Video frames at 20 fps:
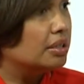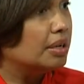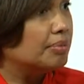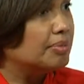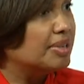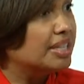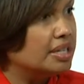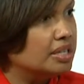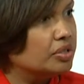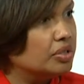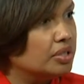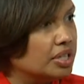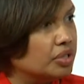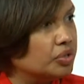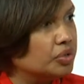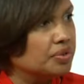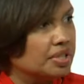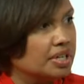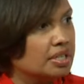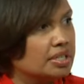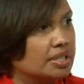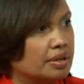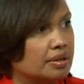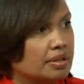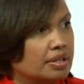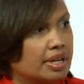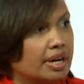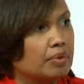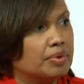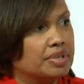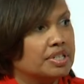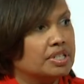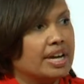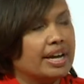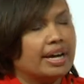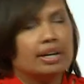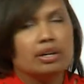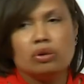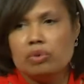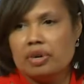I mean, these are things that we
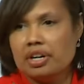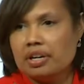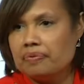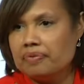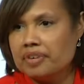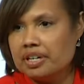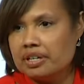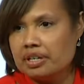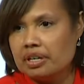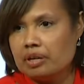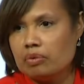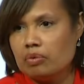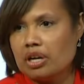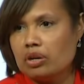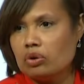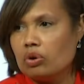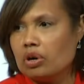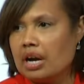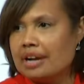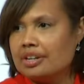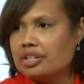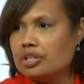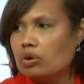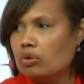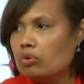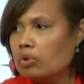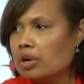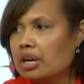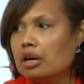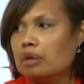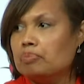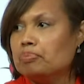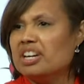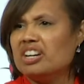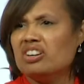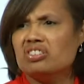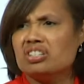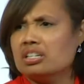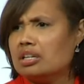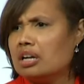say. I don't want to offend anyone, or I don't want to
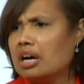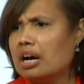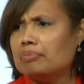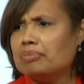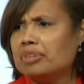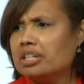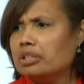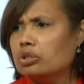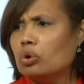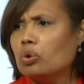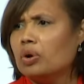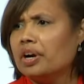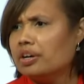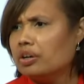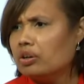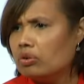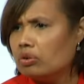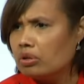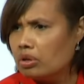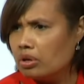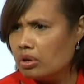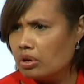appear to not be loyal